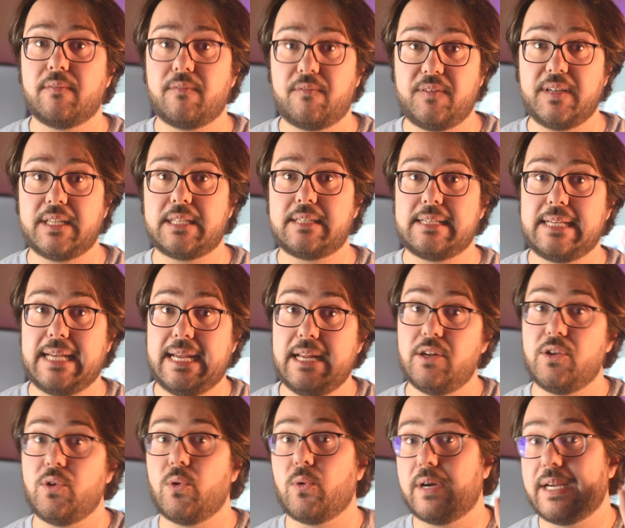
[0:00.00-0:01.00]
fit in
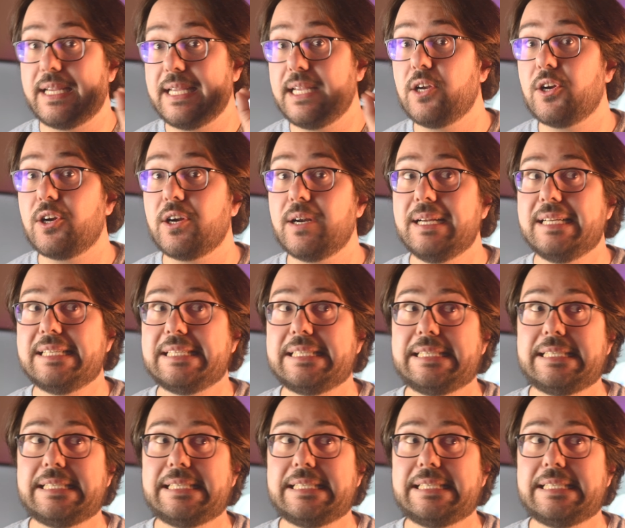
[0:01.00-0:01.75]
your ear,